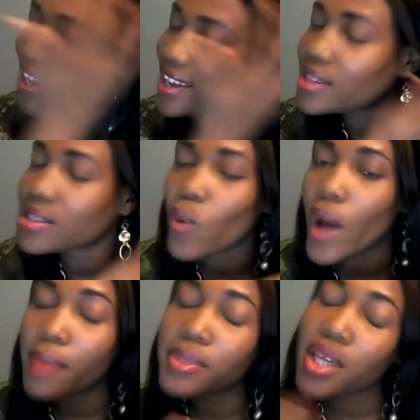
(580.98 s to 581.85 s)
You know
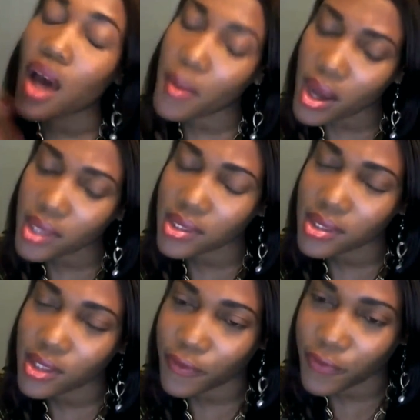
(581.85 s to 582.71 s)
what? Almost
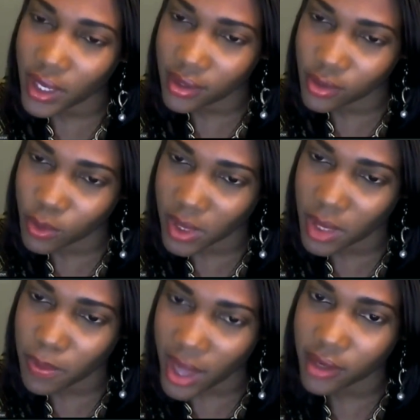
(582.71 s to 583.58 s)
the fee to be
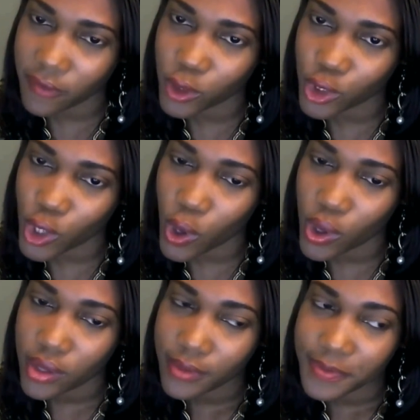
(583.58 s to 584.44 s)
part of the
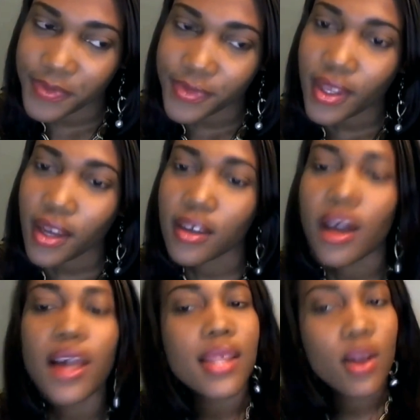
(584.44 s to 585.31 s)
show.
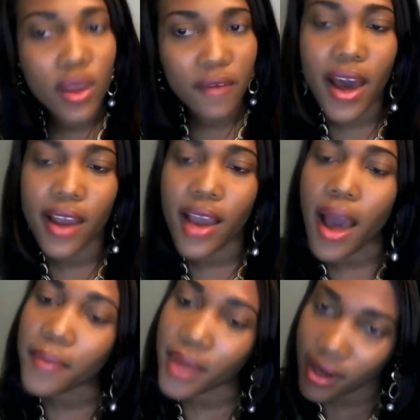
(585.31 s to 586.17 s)
I said, okay, fine.
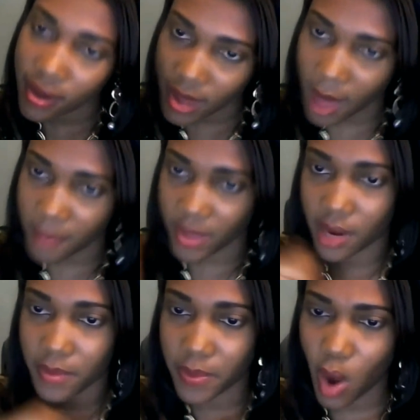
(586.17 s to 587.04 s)
I'm gonna
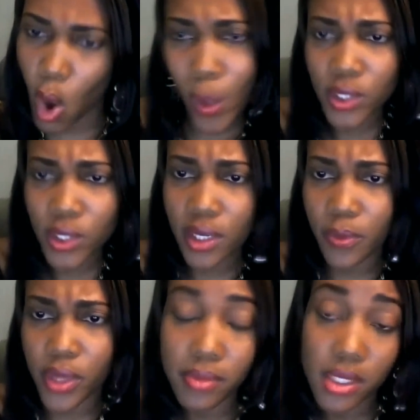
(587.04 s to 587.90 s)
be part. Oh, what you gonna
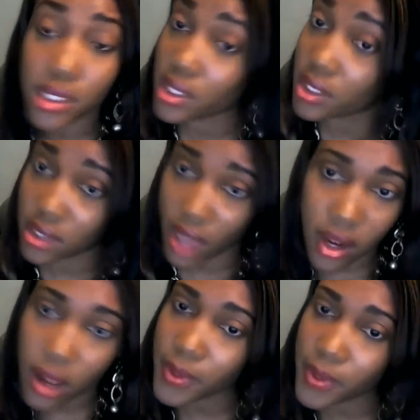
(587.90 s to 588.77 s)
print? This is not
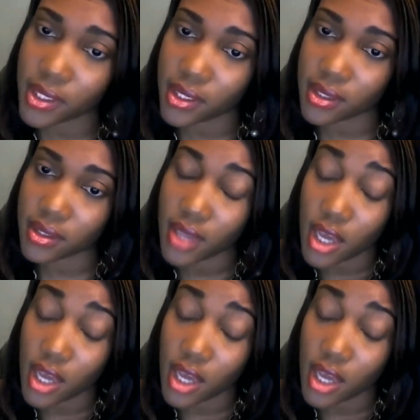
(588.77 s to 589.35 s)
your business.